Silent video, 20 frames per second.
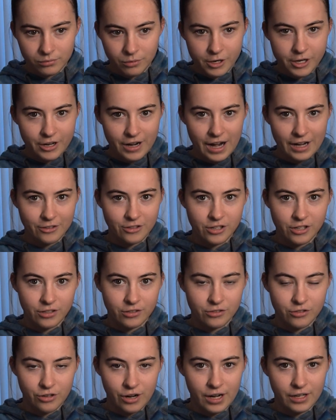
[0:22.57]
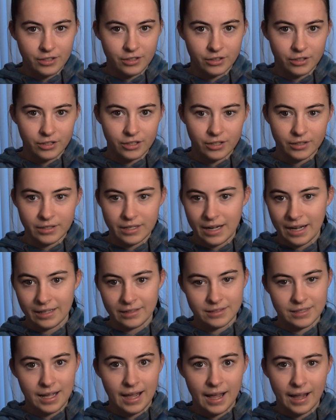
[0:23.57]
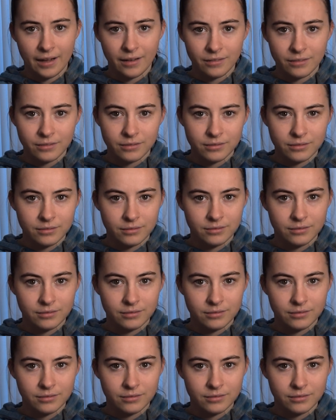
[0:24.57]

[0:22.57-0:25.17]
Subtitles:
what you're actually trying to learn the next day,